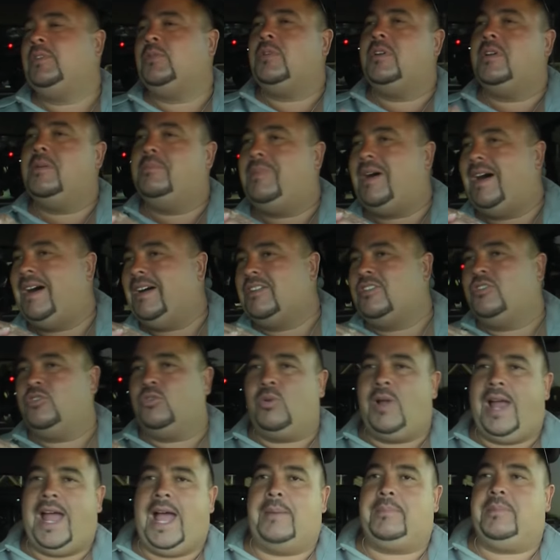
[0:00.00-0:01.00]
to worry about
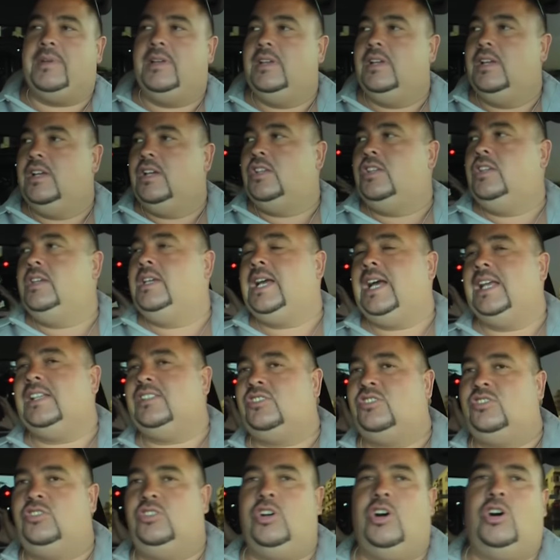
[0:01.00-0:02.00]
crap. You
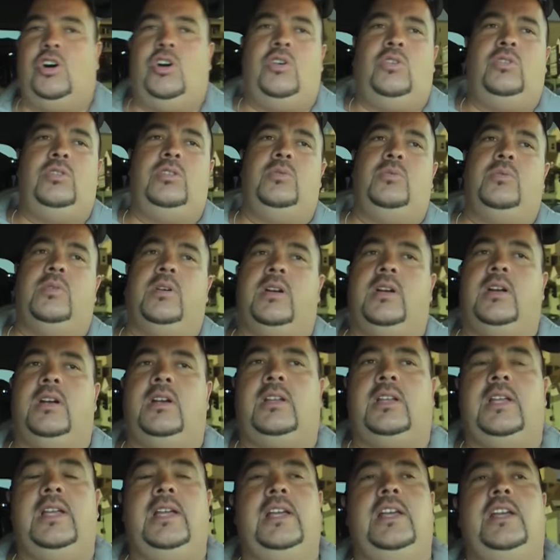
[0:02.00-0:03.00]
guys go to
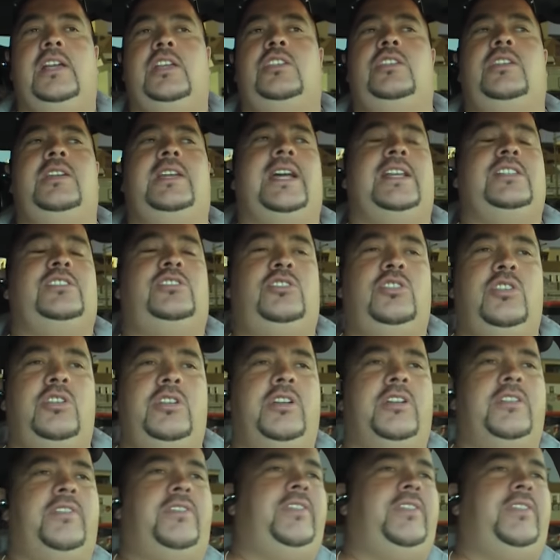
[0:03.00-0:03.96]
work, you guys do your